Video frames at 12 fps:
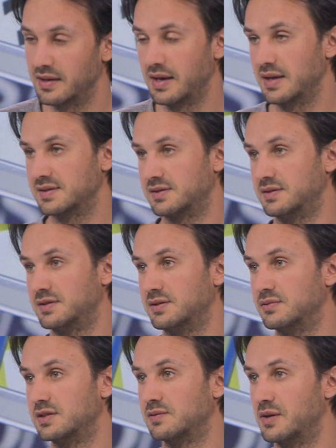the answers
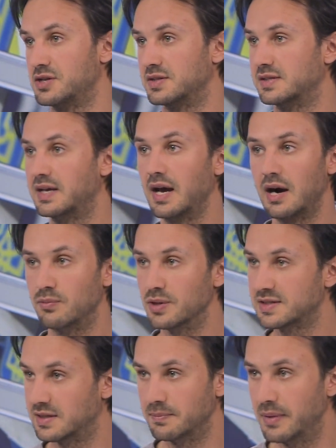to these questions. He
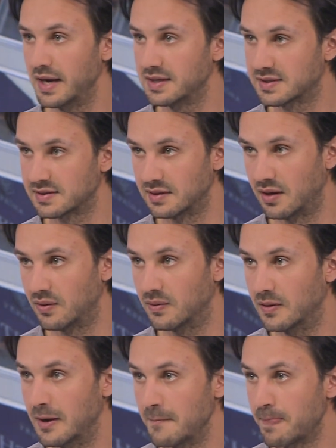avoids debates now.
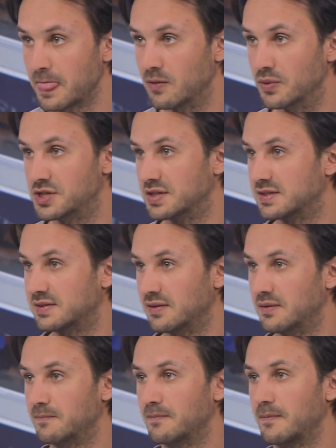Which yes, but
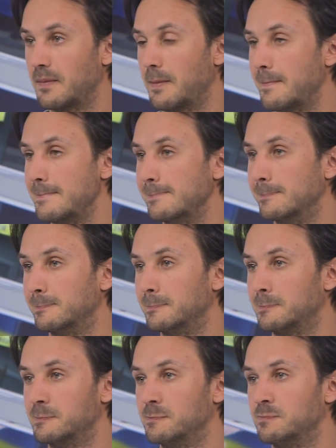I think he
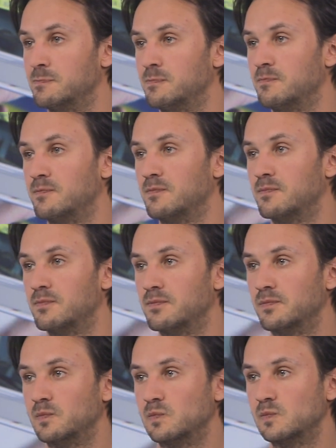will
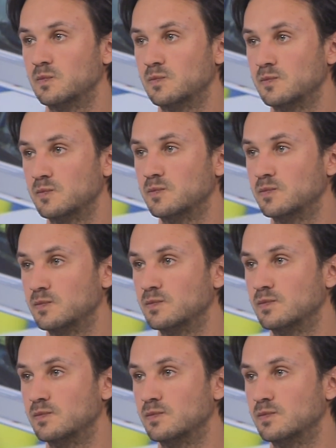have to stop avoiding